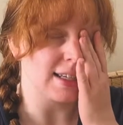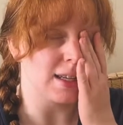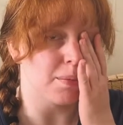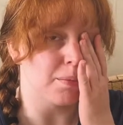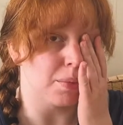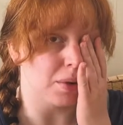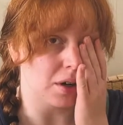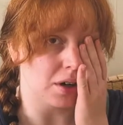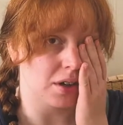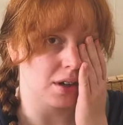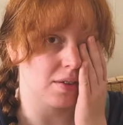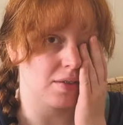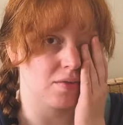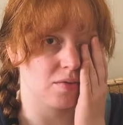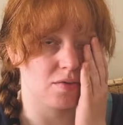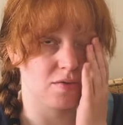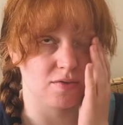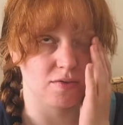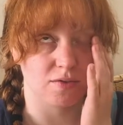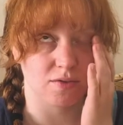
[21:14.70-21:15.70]
a book
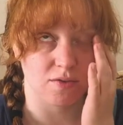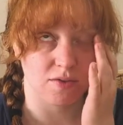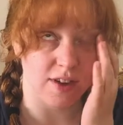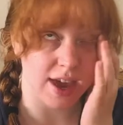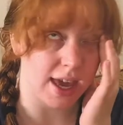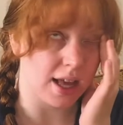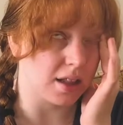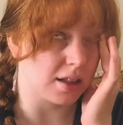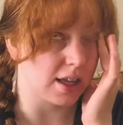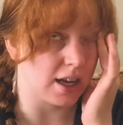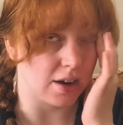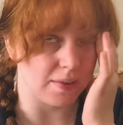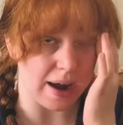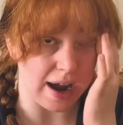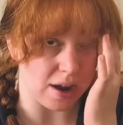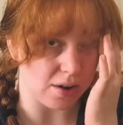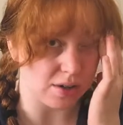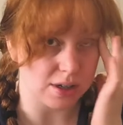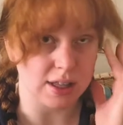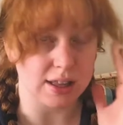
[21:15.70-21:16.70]
vaguely
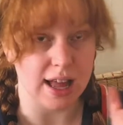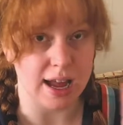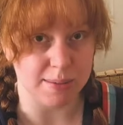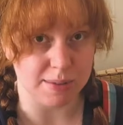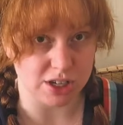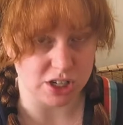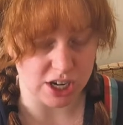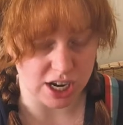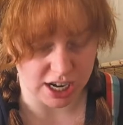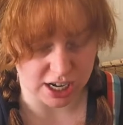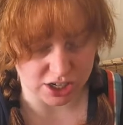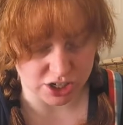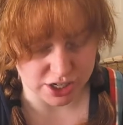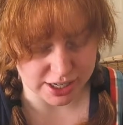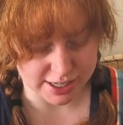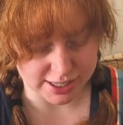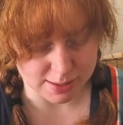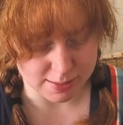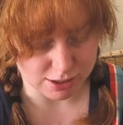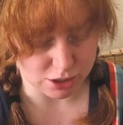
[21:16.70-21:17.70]
around climate change, and
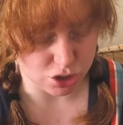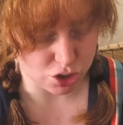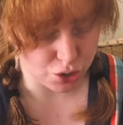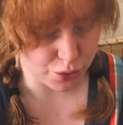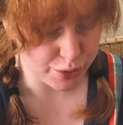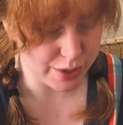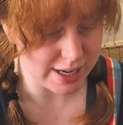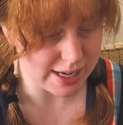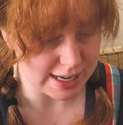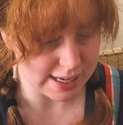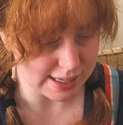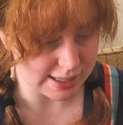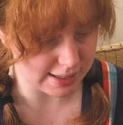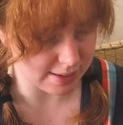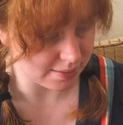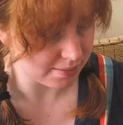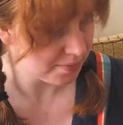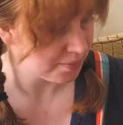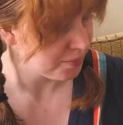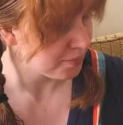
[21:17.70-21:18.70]
it's about trees.
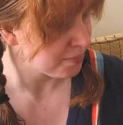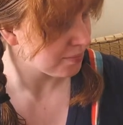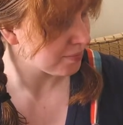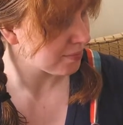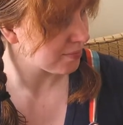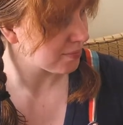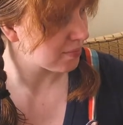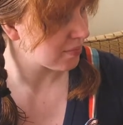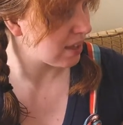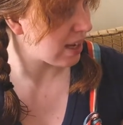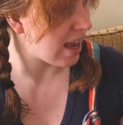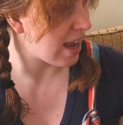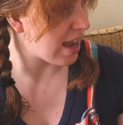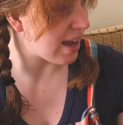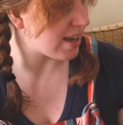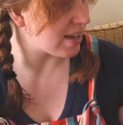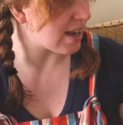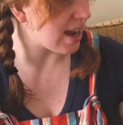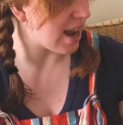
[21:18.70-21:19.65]
And